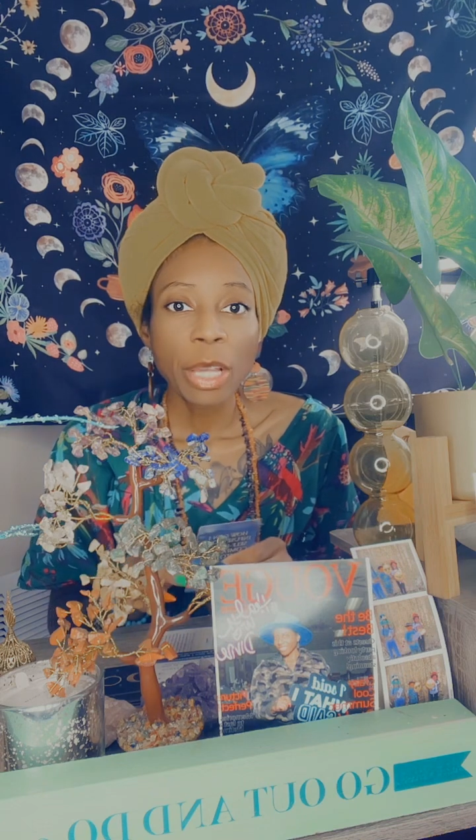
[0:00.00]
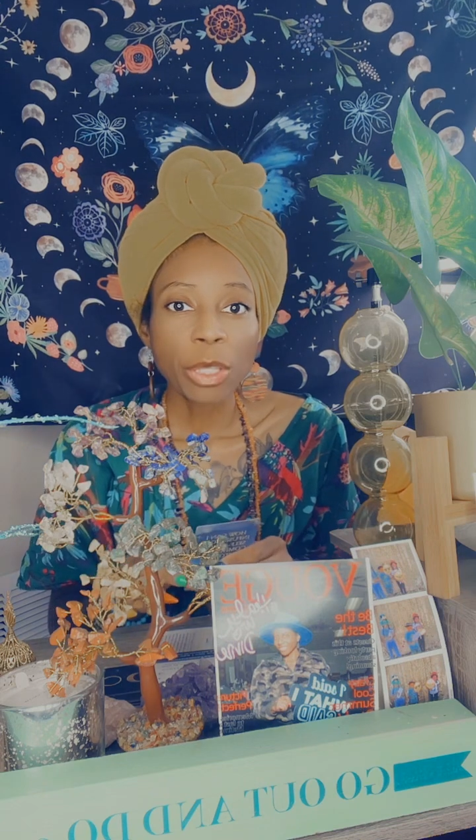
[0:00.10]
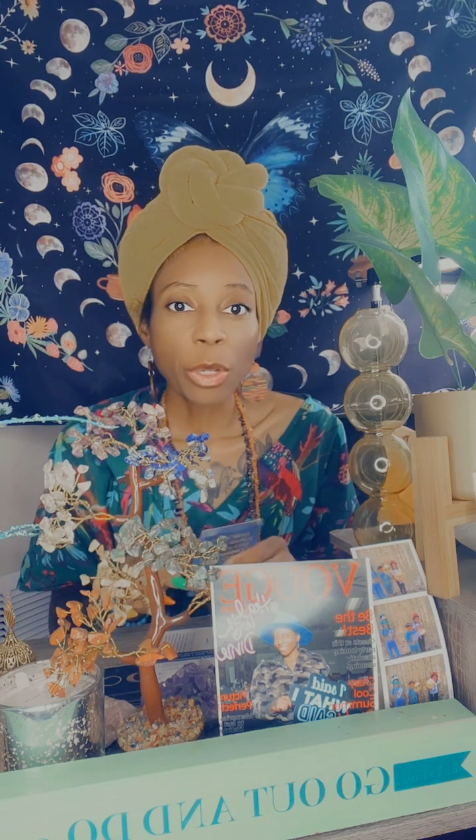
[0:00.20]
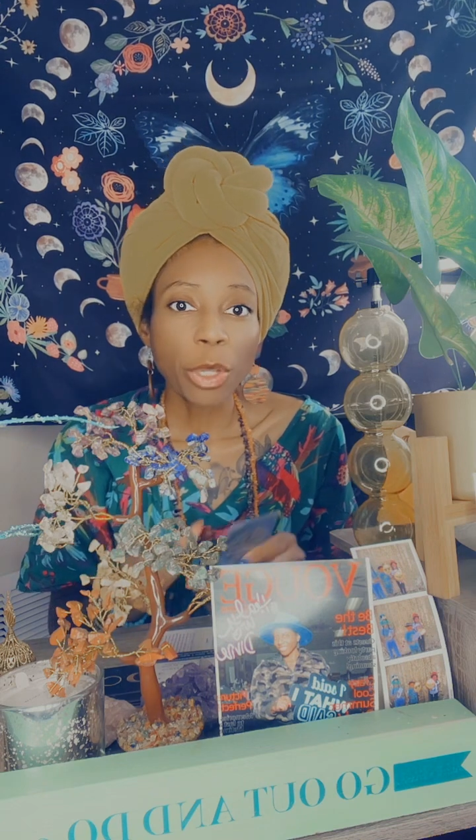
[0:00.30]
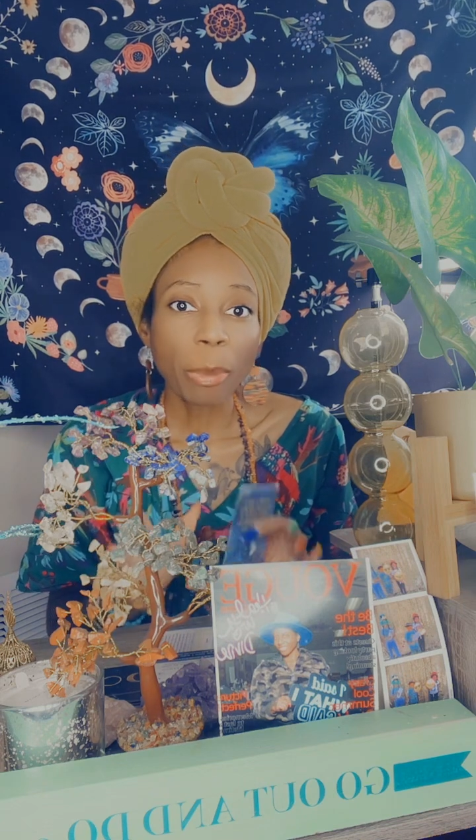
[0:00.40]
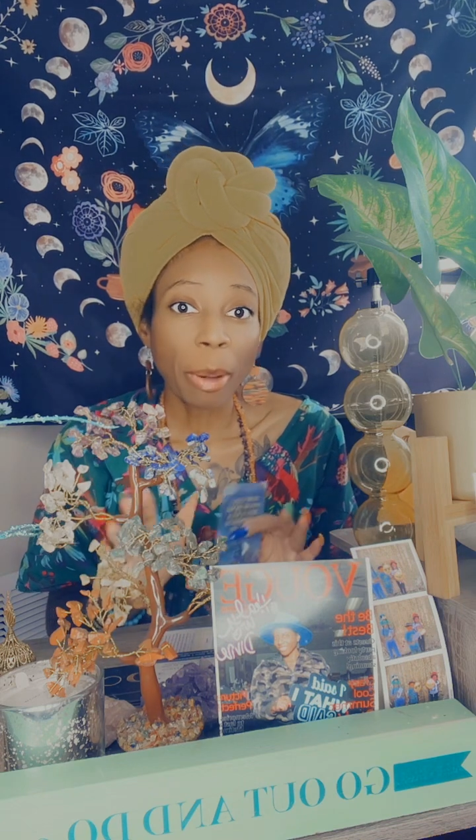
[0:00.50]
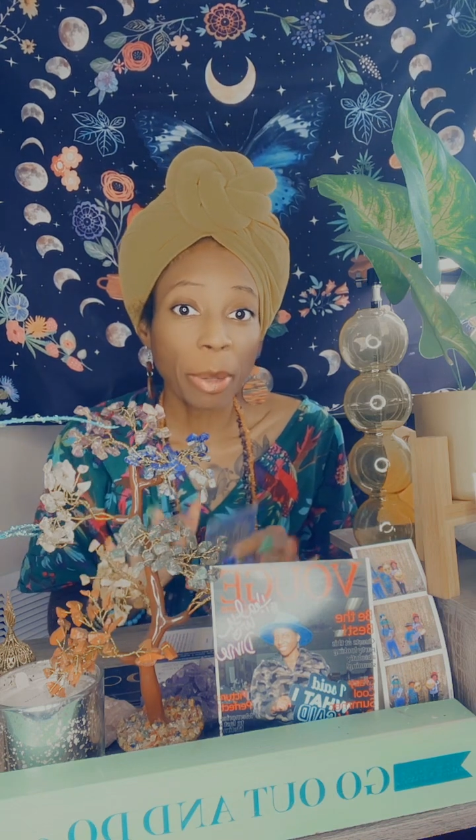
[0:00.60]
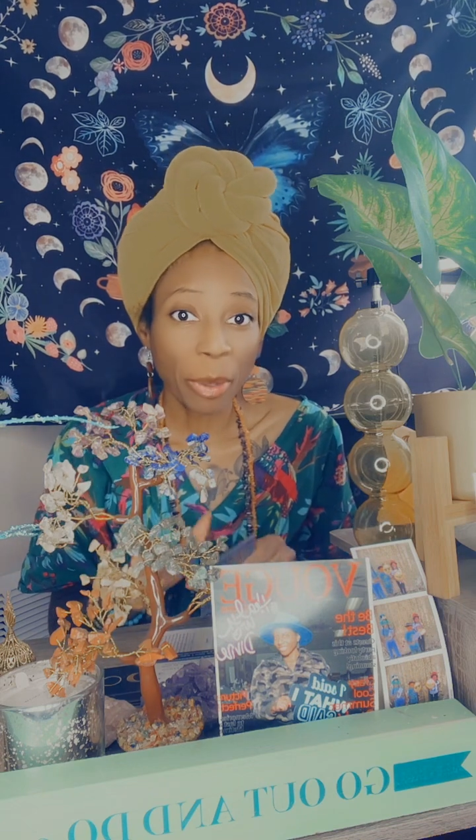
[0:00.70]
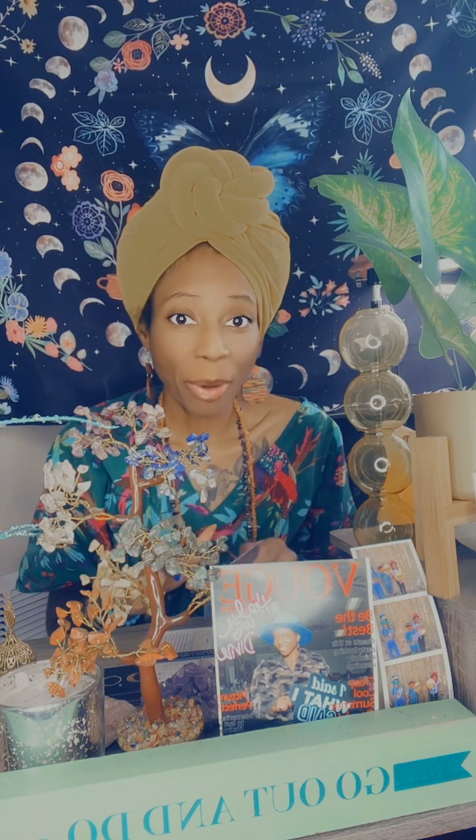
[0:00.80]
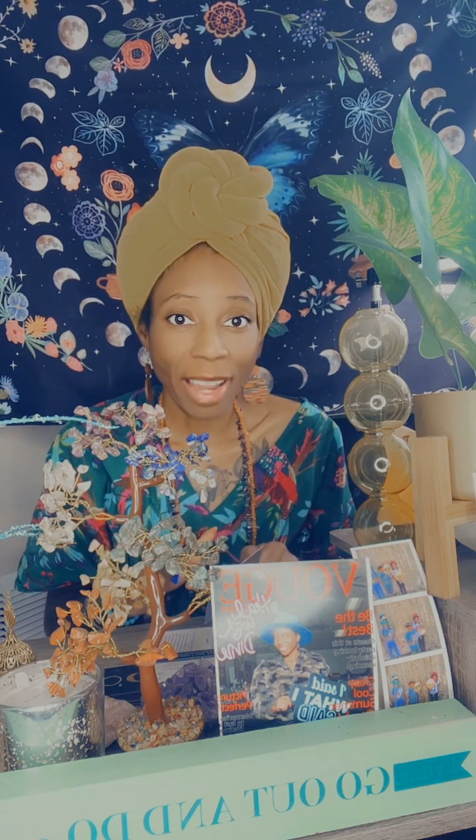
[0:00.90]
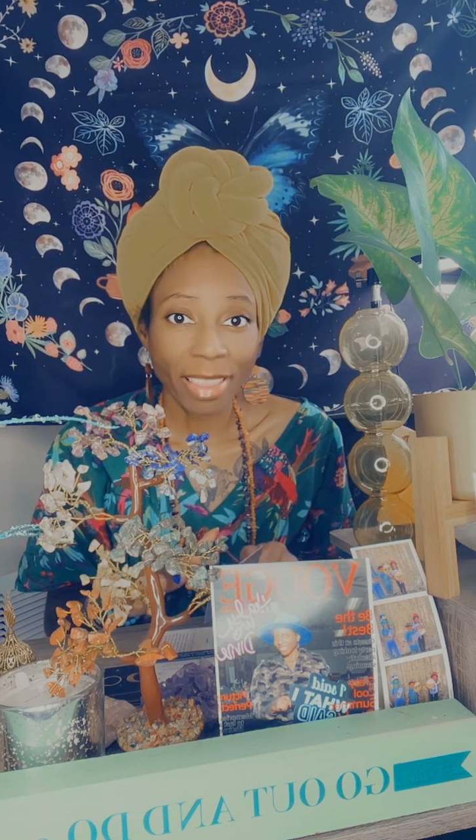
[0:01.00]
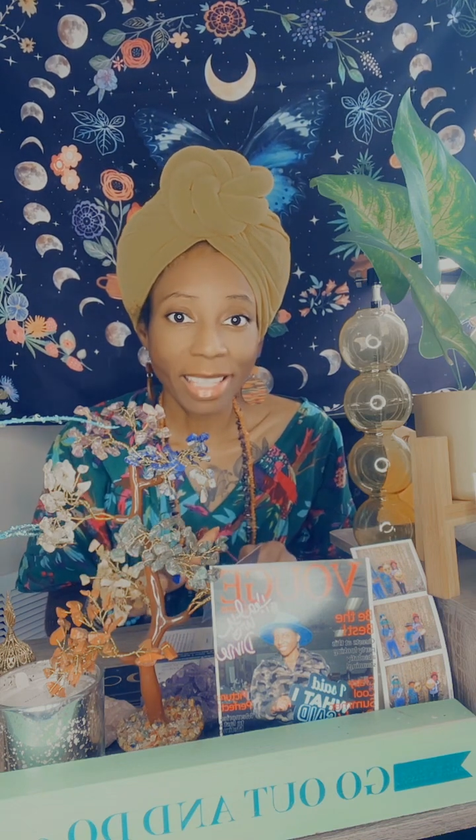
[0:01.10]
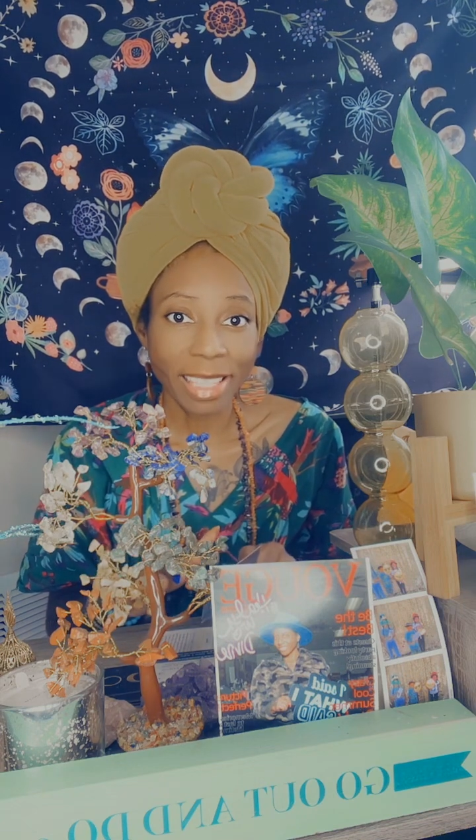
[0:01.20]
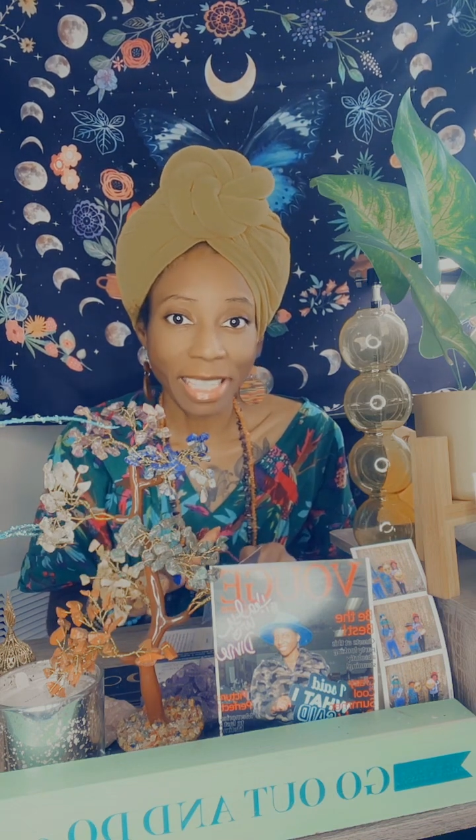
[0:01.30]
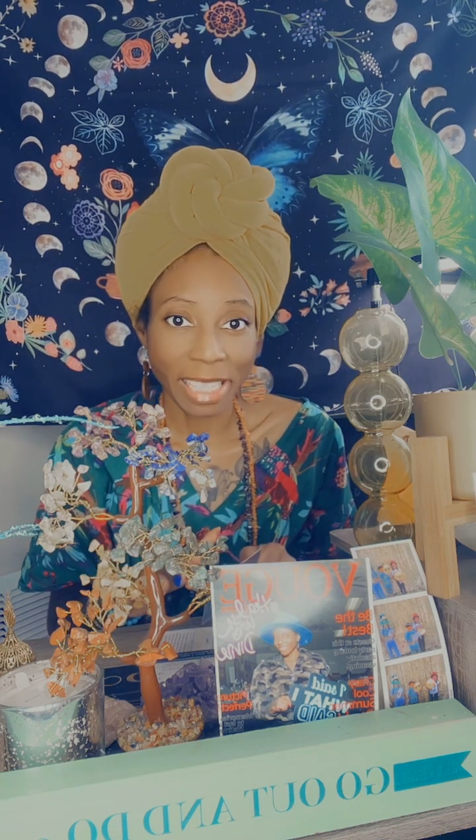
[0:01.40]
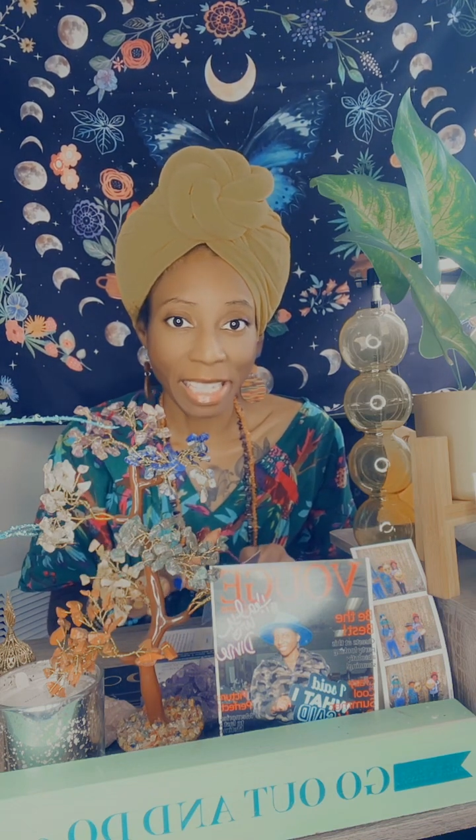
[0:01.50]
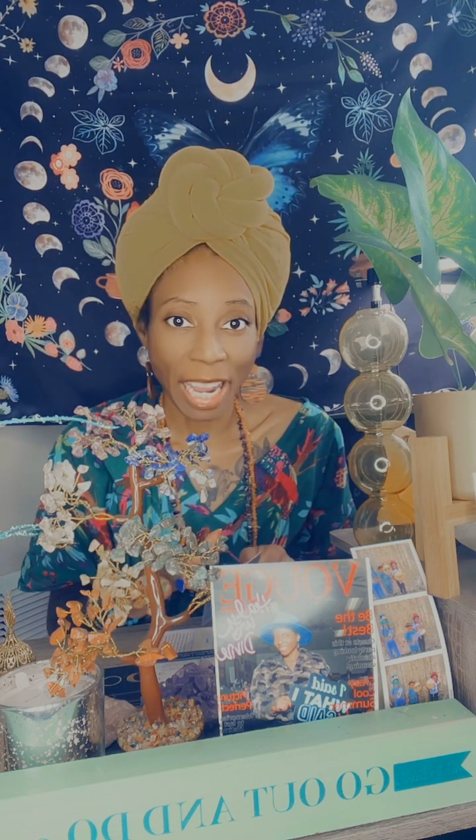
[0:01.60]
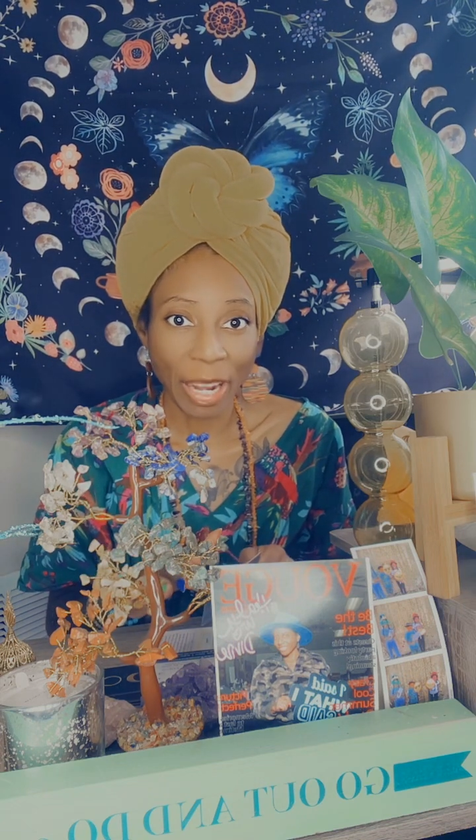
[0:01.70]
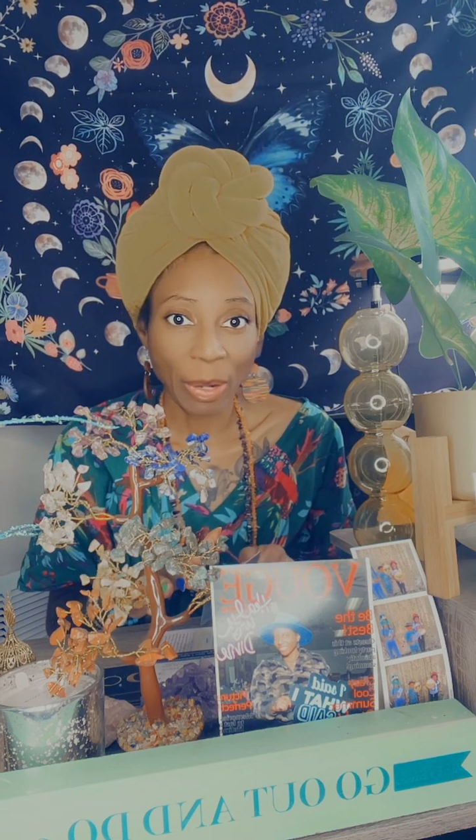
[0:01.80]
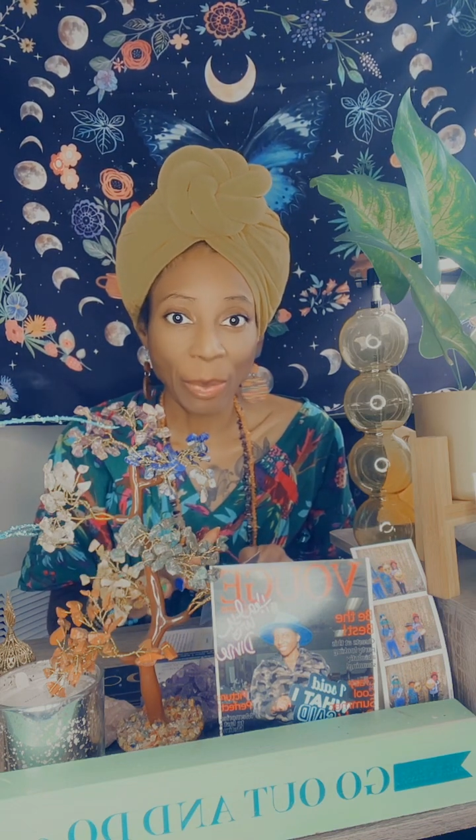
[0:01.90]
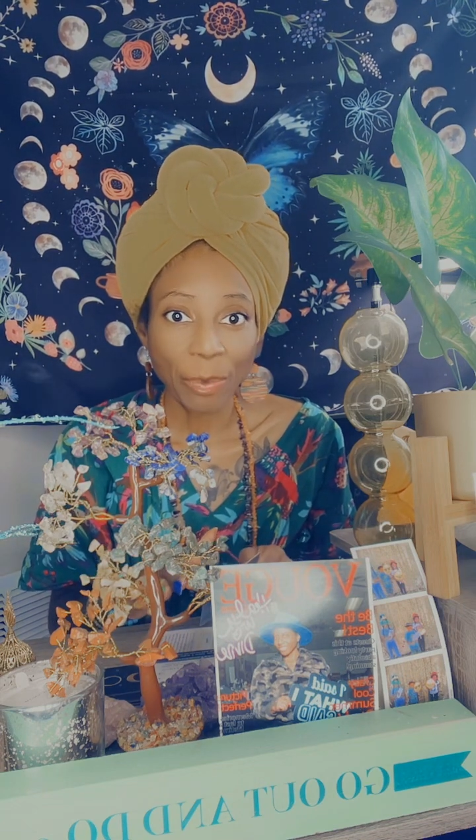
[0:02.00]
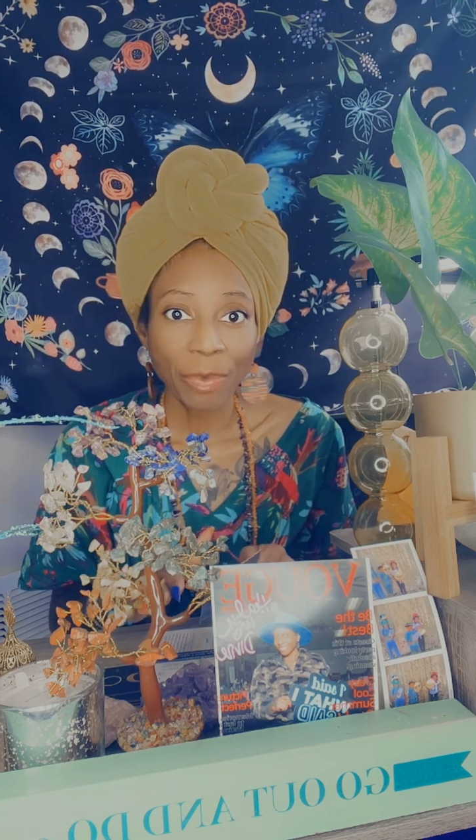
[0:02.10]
So you may want to write this list down